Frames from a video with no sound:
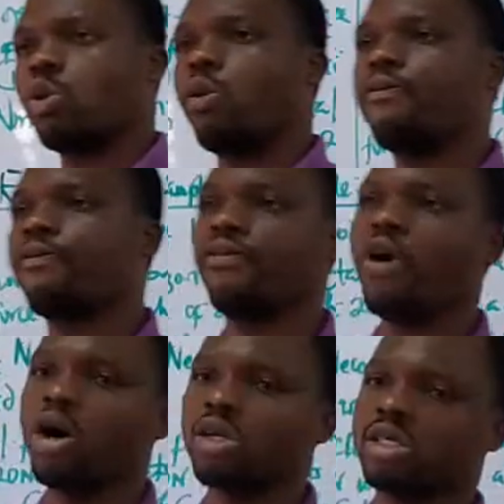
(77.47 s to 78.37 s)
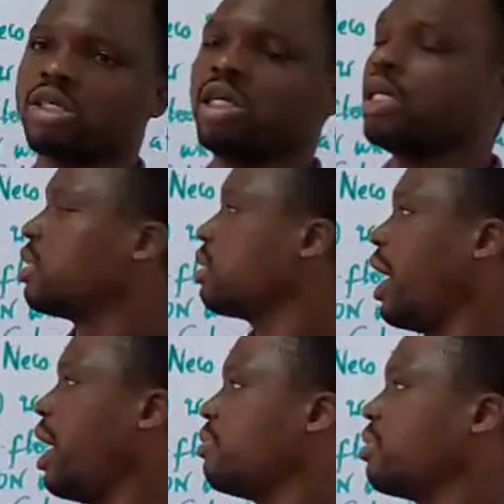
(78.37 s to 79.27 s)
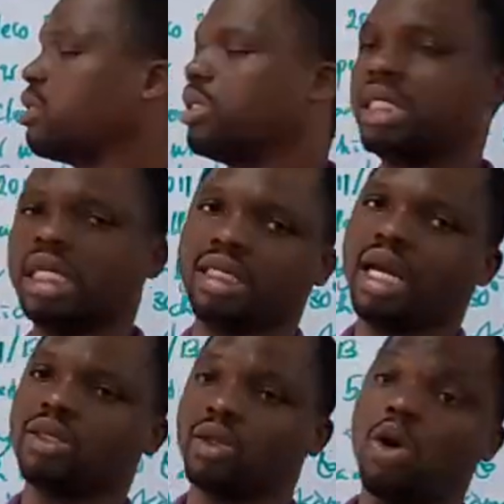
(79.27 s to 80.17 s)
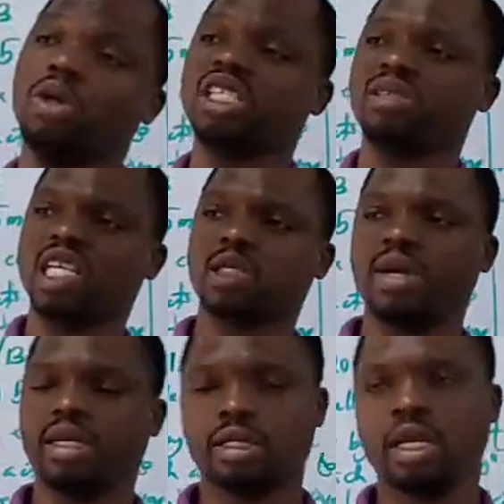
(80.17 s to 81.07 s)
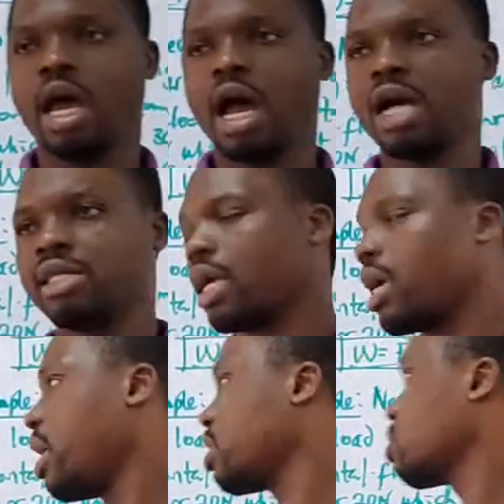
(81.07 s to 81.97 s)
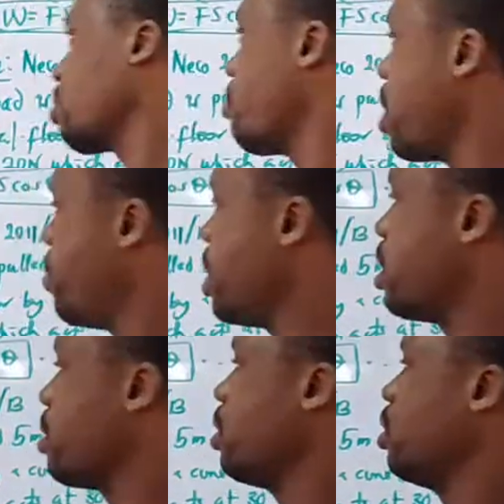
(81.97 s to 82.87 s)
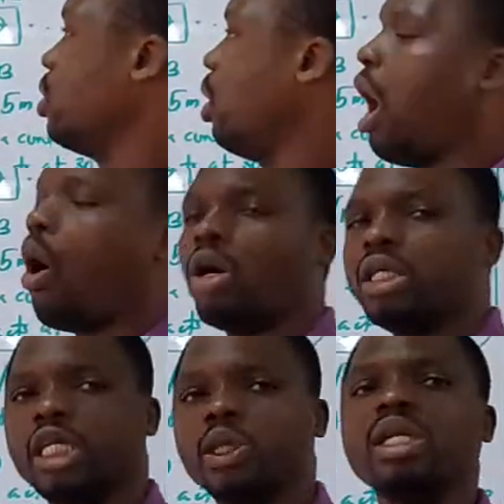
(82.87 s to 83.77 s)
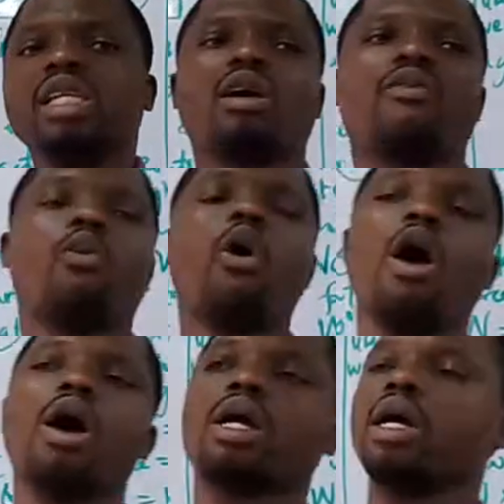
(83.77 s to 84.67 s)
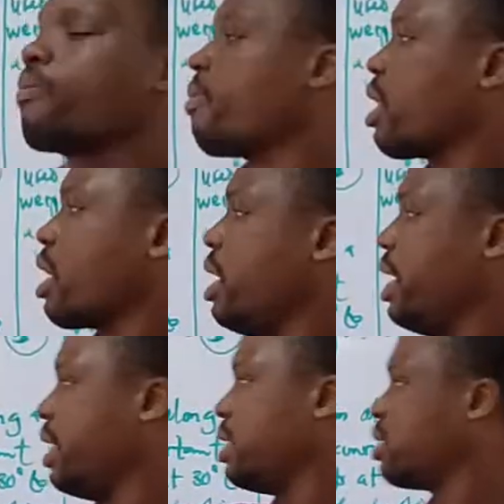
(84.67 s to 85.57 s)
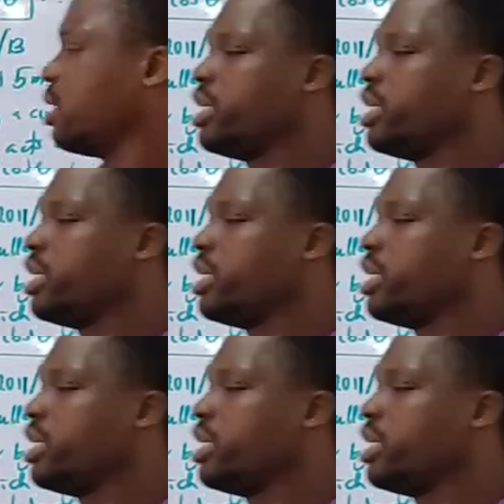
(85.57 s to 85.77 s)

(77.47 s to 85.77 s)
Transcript: to force times distance or displacement, as the case may be. The unit of work is